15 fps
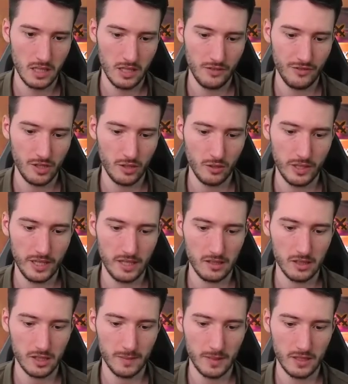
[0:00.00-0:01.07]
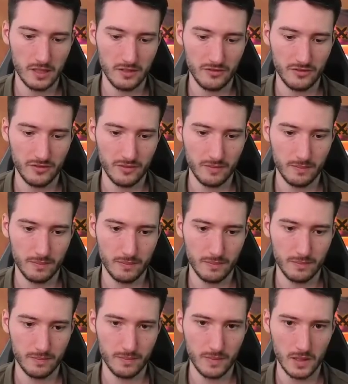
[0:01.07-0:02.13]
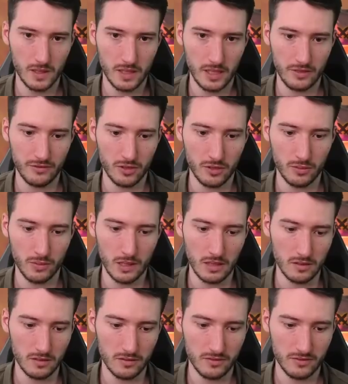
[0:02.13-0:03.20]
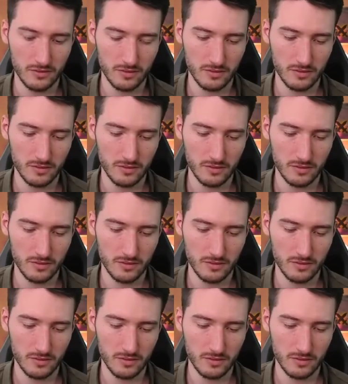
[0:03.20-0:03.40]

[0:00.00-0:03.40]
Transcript: If I go Elspeth, attack for 12.